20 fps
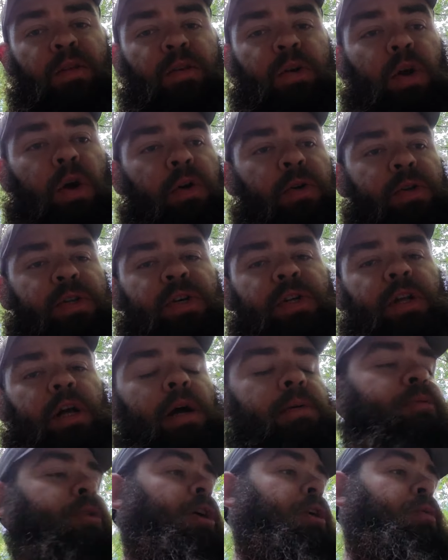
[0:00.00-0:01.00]
Going to the
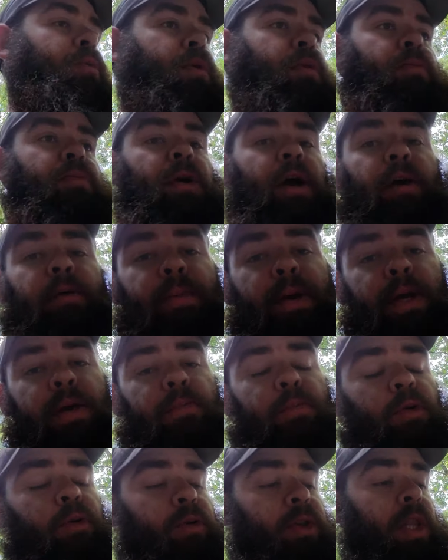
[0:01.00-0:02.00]
upgraded one will probably make it
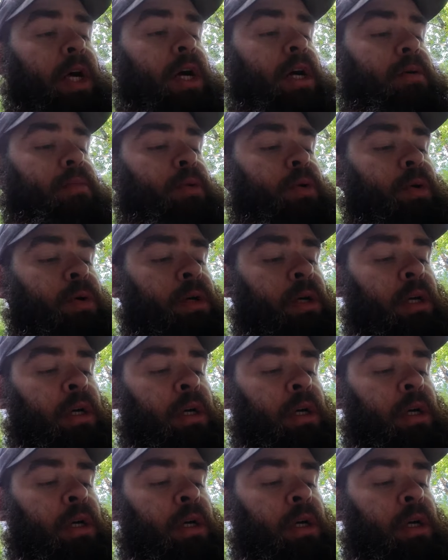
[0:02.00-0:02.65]
more reliable,